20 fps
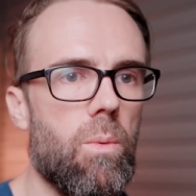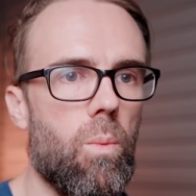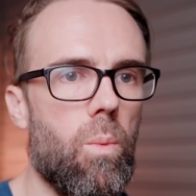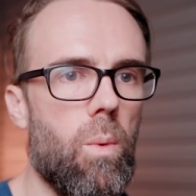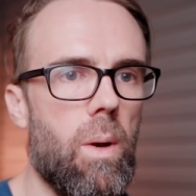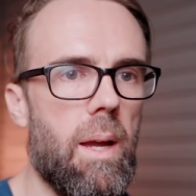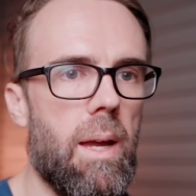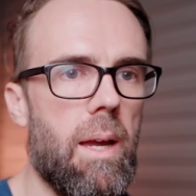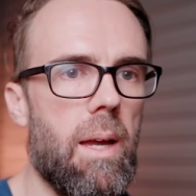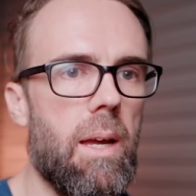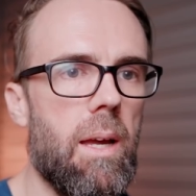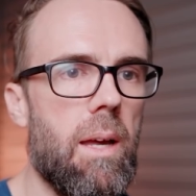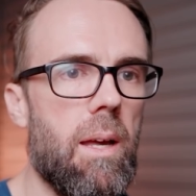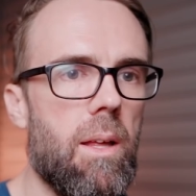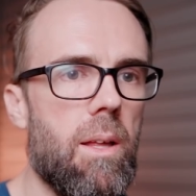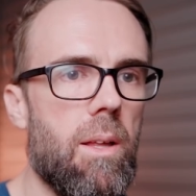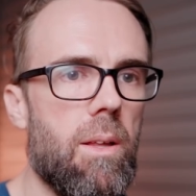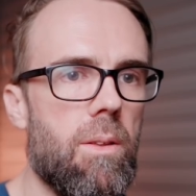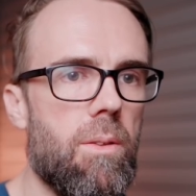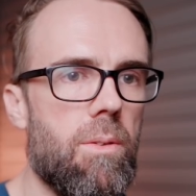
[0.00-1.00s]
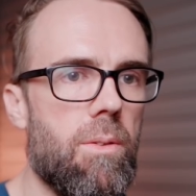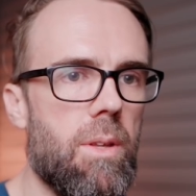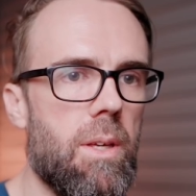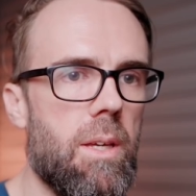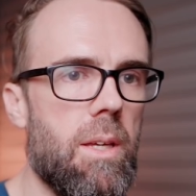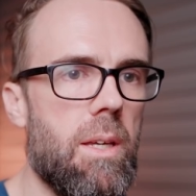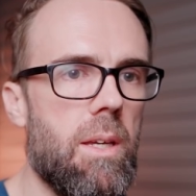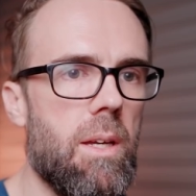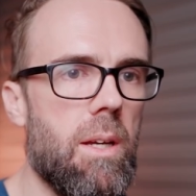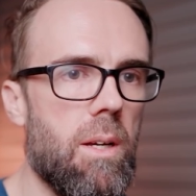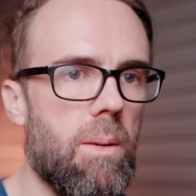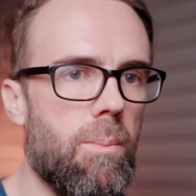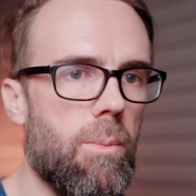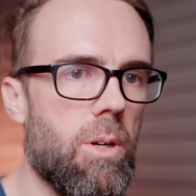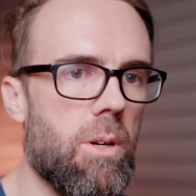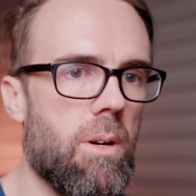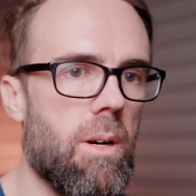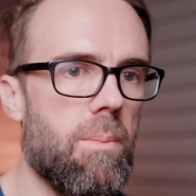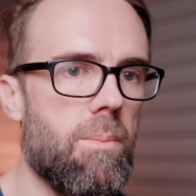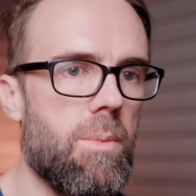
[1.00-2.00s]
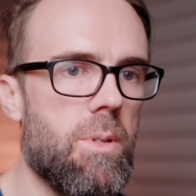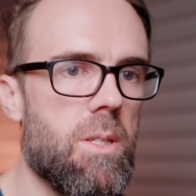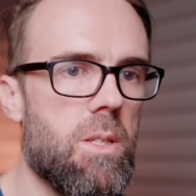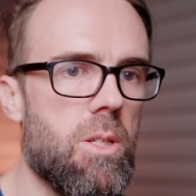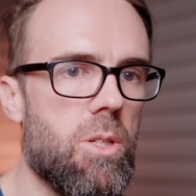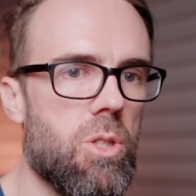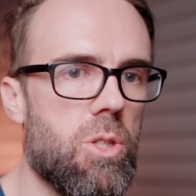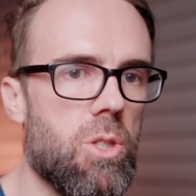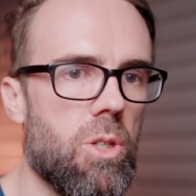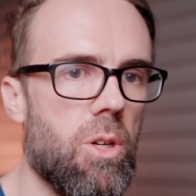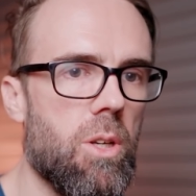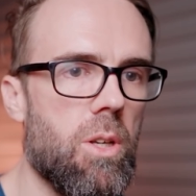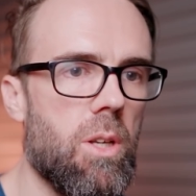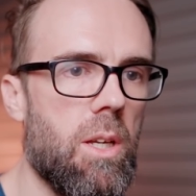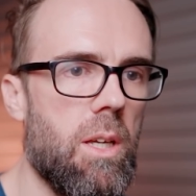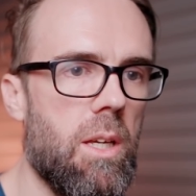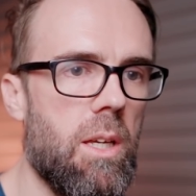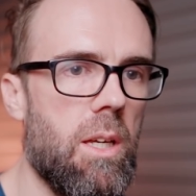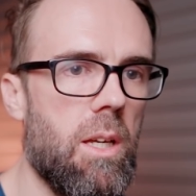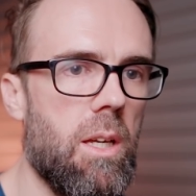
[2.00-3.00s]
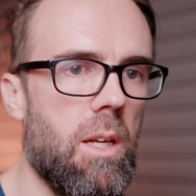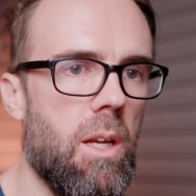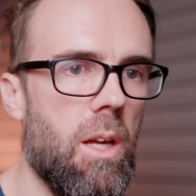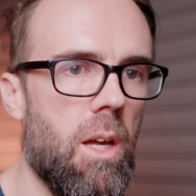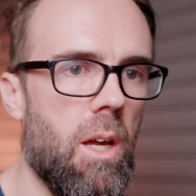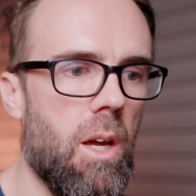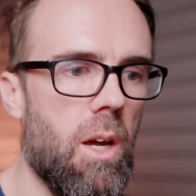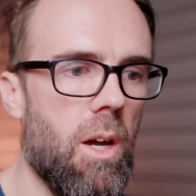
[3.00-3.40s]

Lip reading: where I might grab this shot here